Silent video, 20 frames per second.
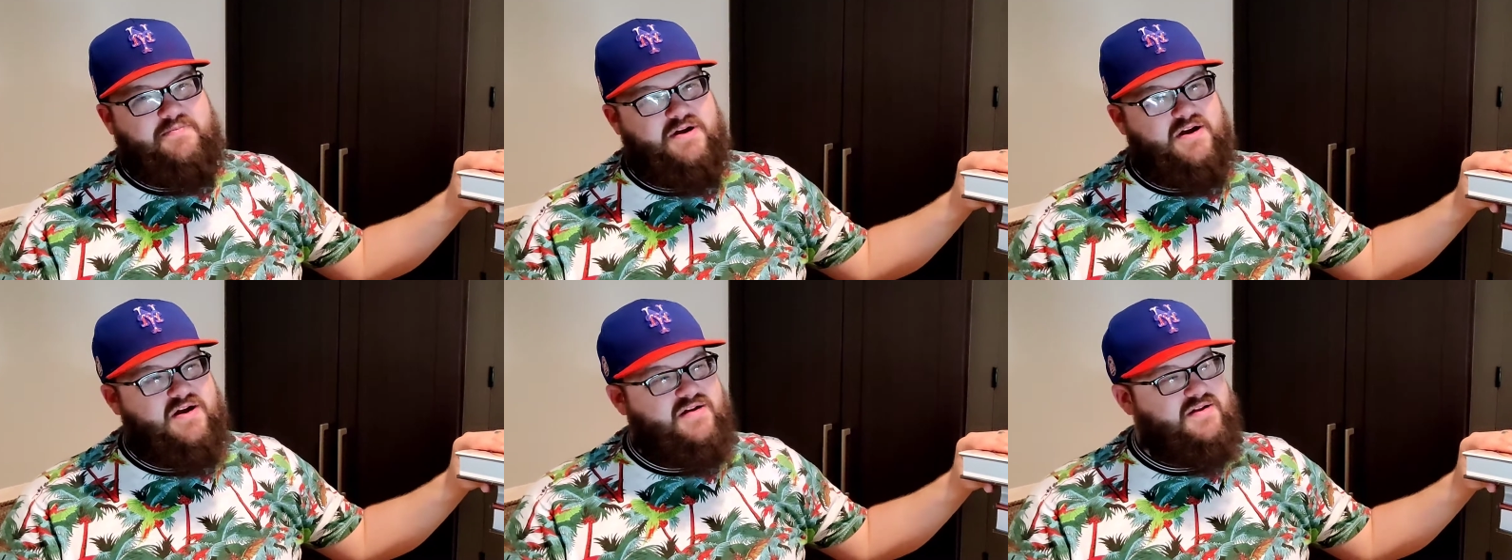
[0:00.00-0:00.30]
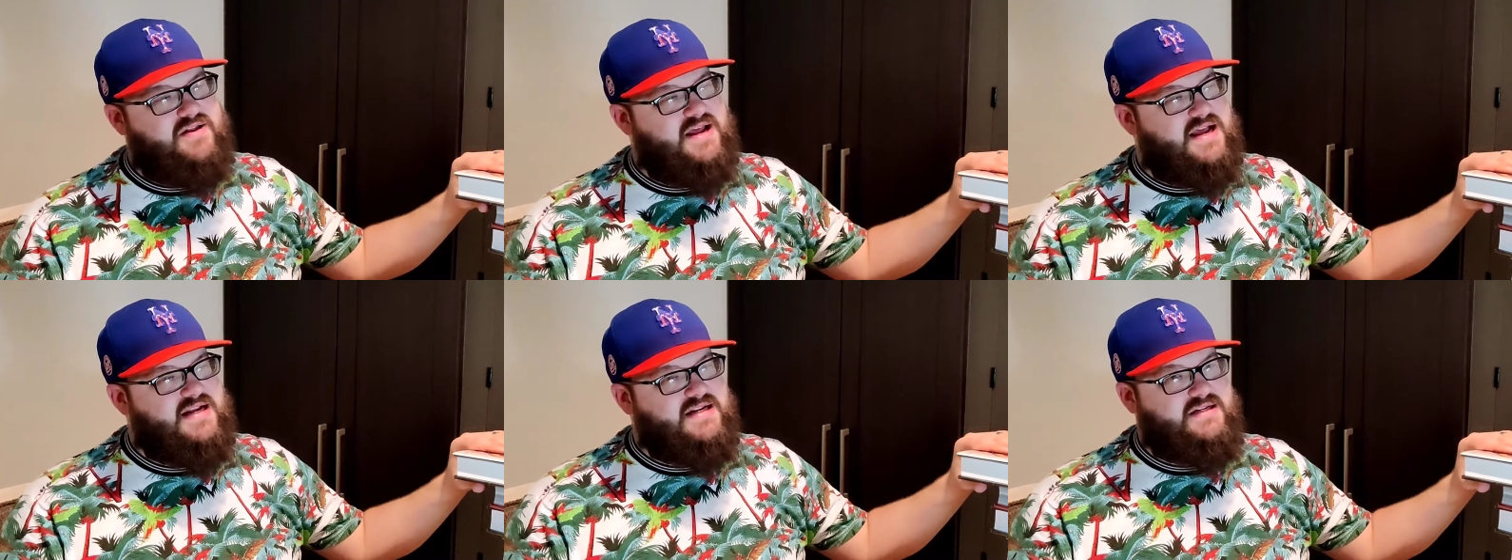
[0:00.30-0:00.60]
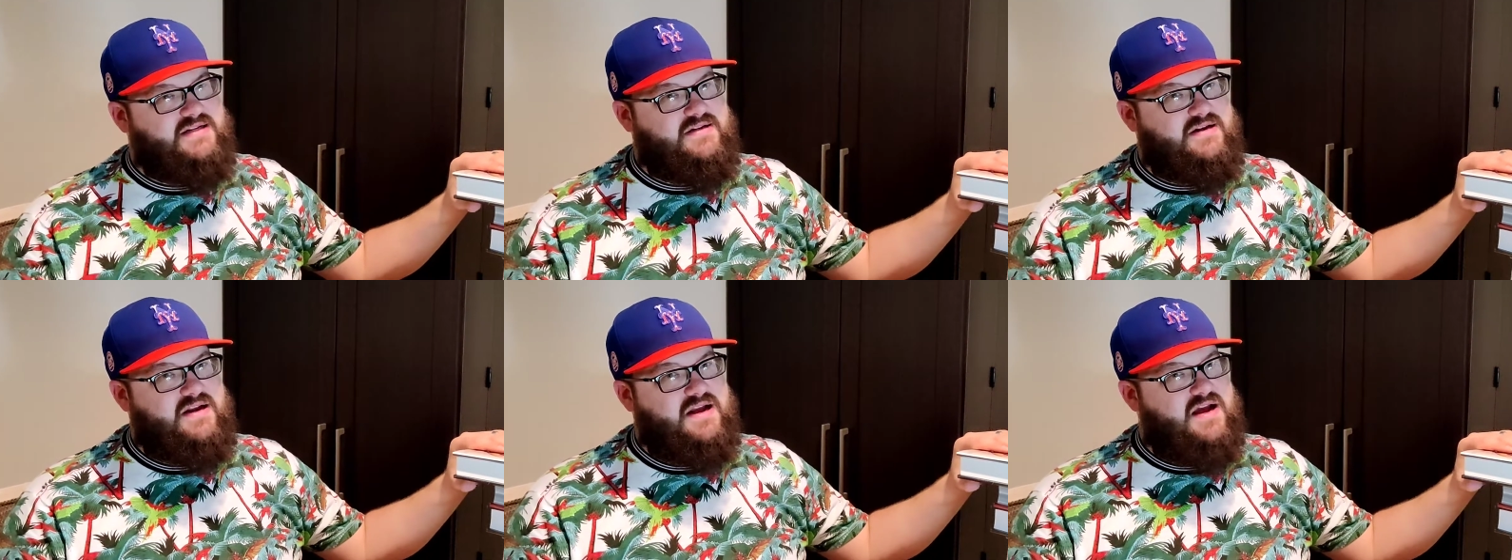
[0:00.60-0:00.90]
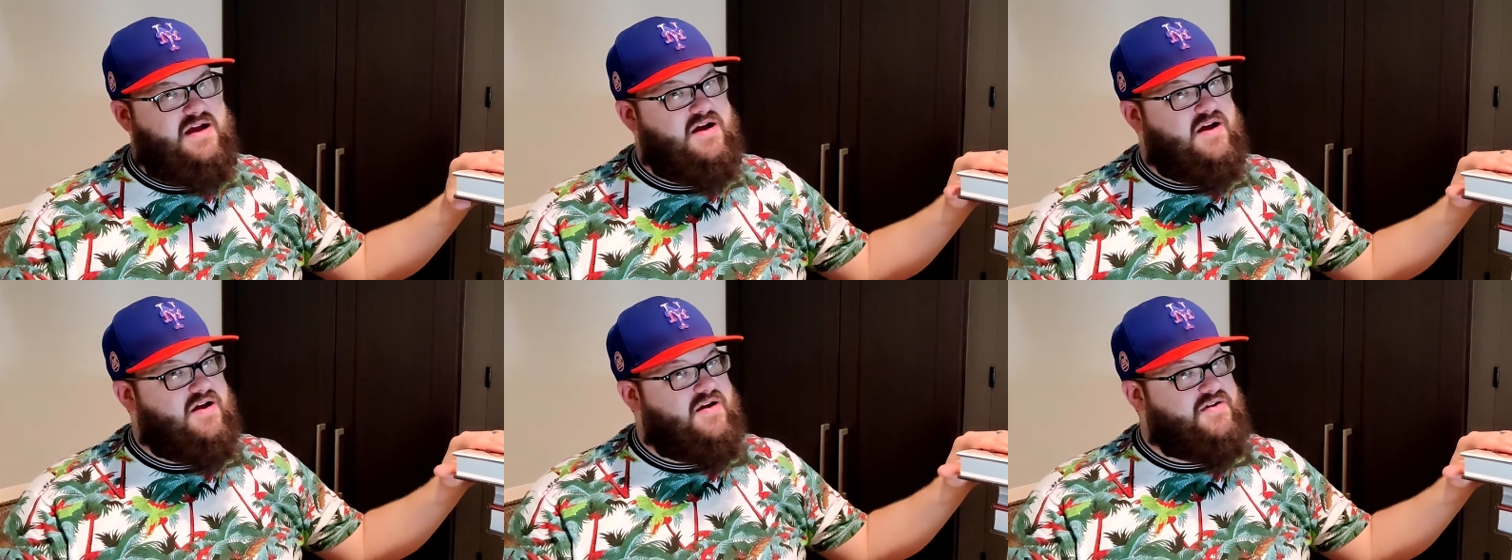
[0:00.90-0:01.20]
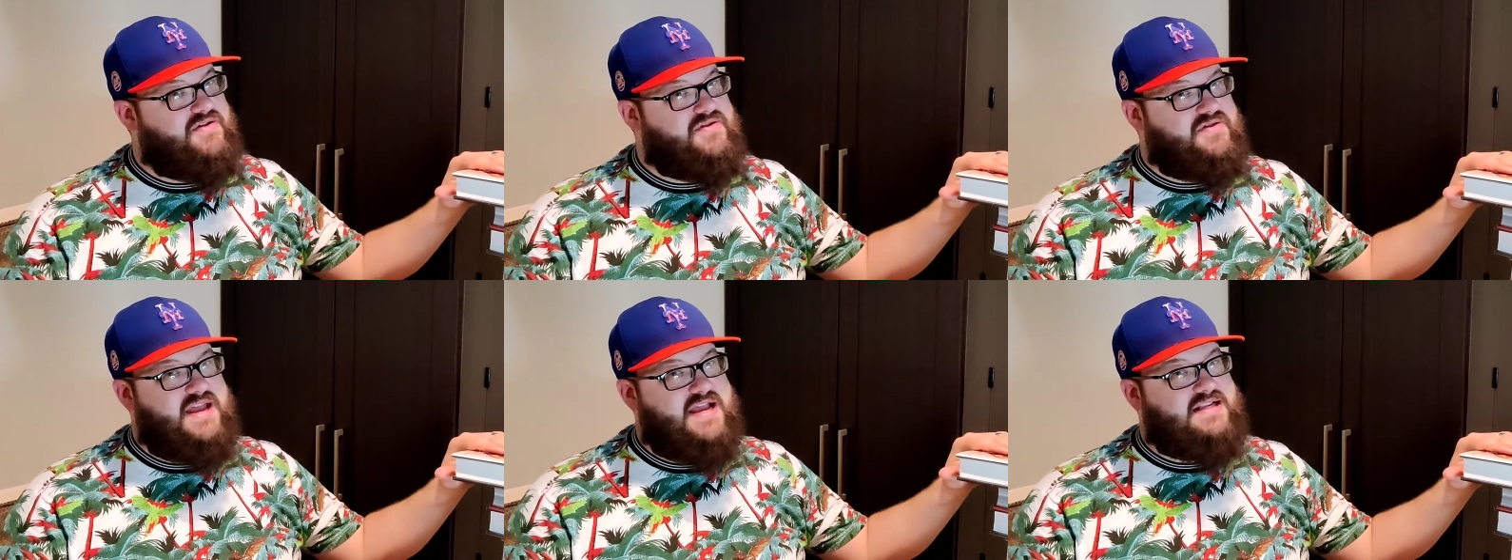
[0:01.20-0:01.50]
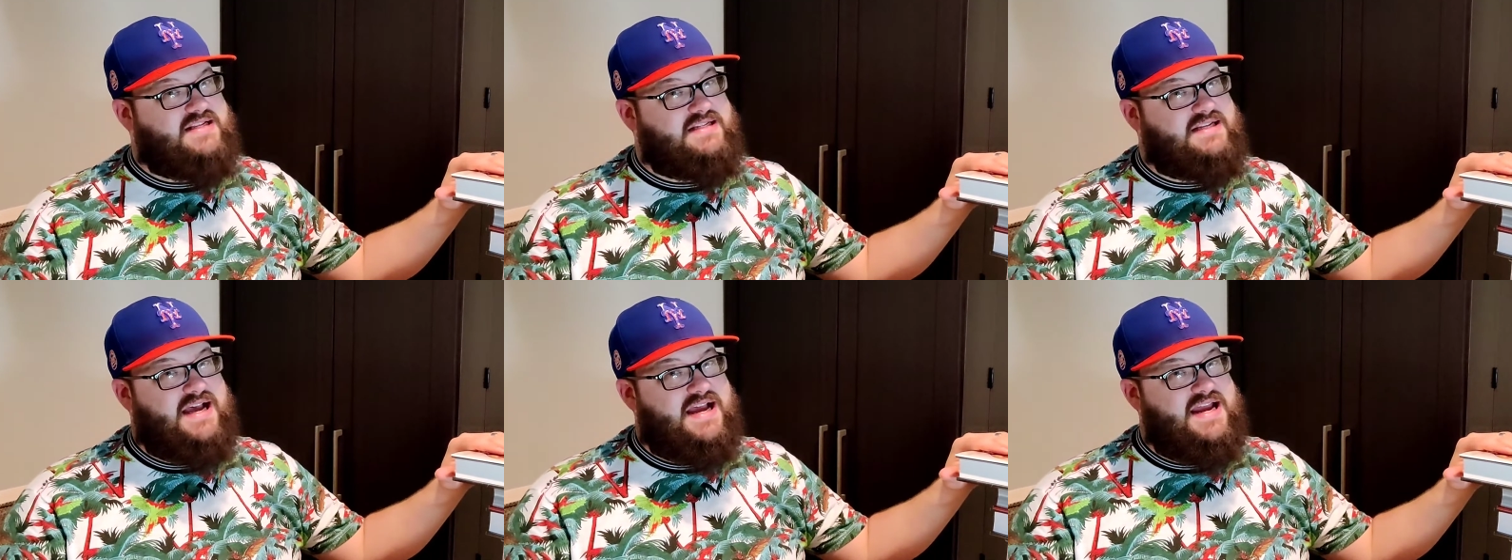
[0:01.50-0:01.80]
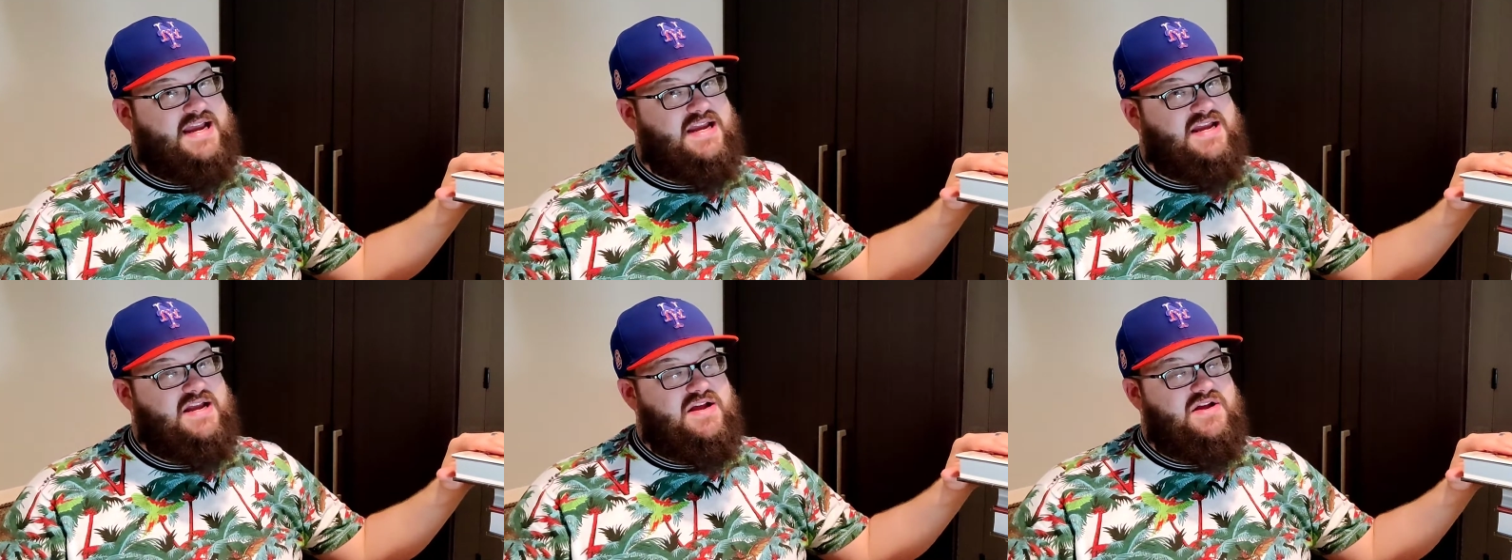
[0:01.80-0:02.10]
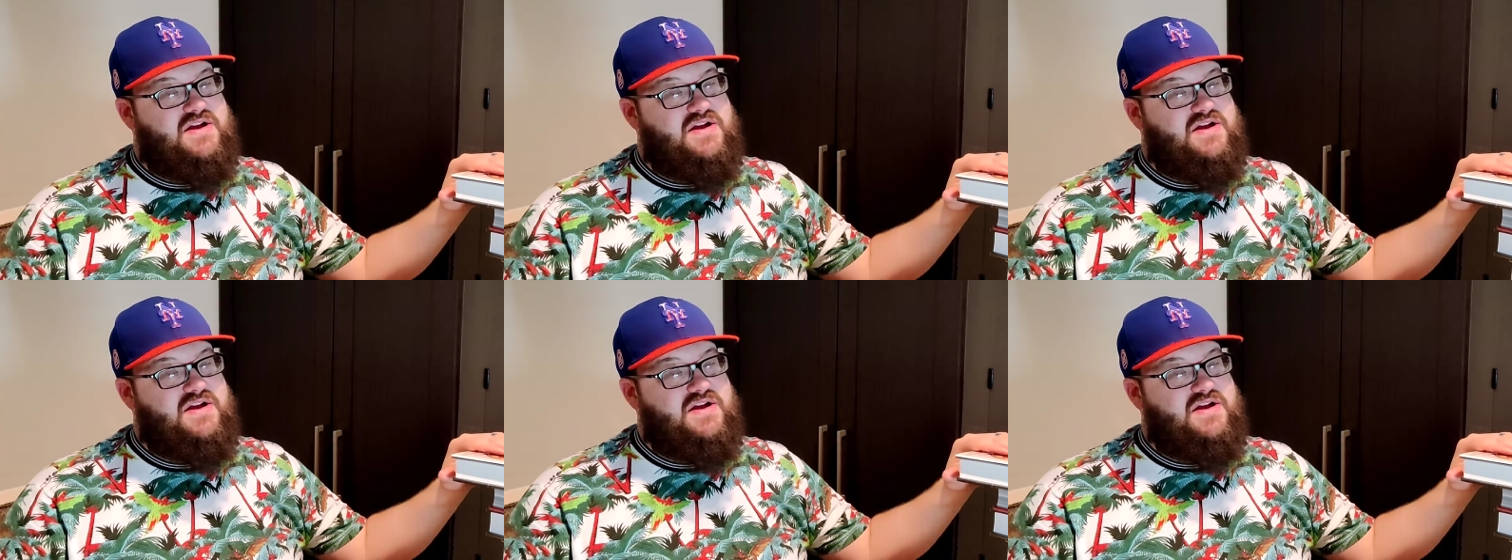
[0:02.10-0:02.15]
on that site,